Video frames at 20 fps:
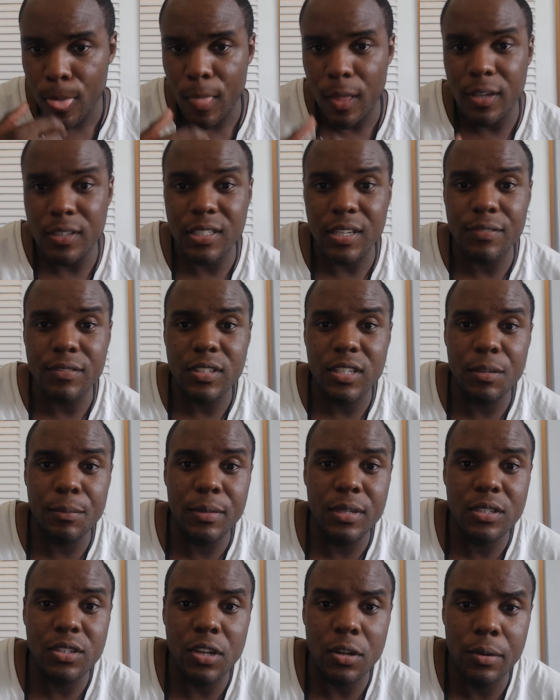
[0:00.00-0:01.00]
17
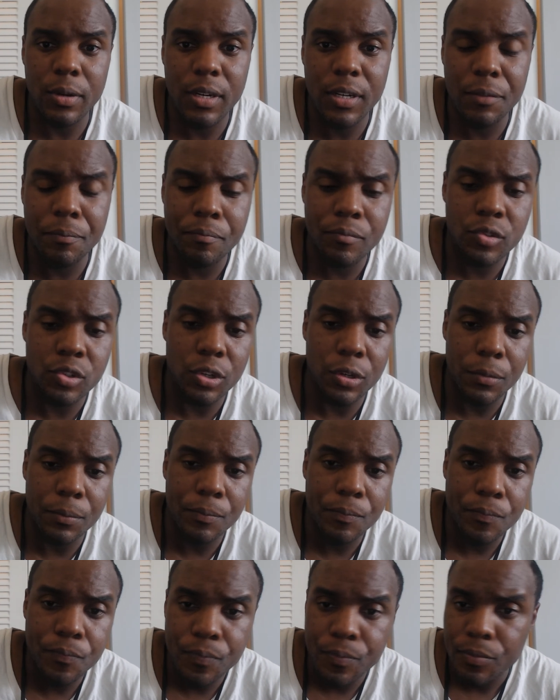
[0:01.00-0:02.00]
minutes already, so
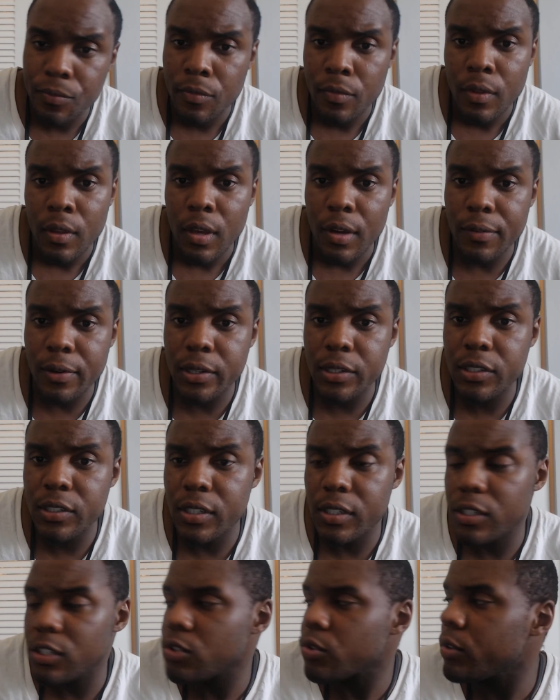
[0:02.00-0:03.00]
I've already
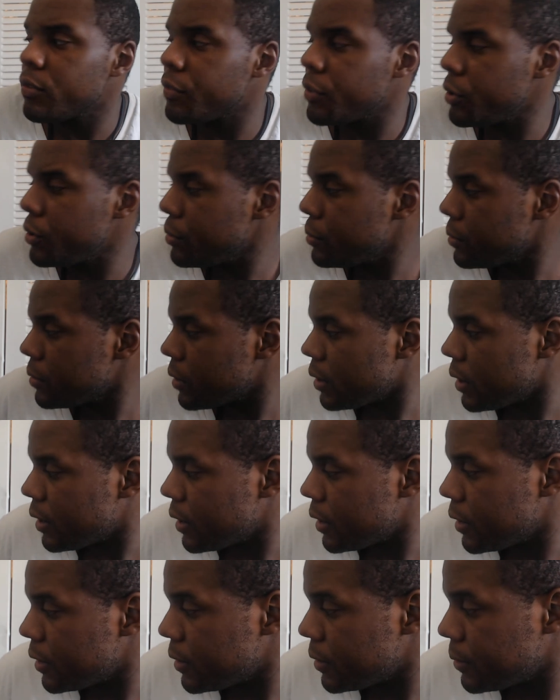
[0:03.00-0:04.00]
done this review.
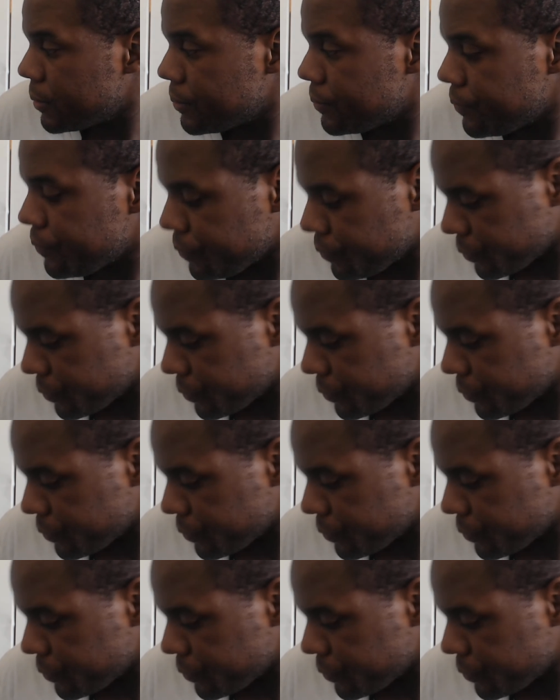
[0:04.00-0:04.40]
I'm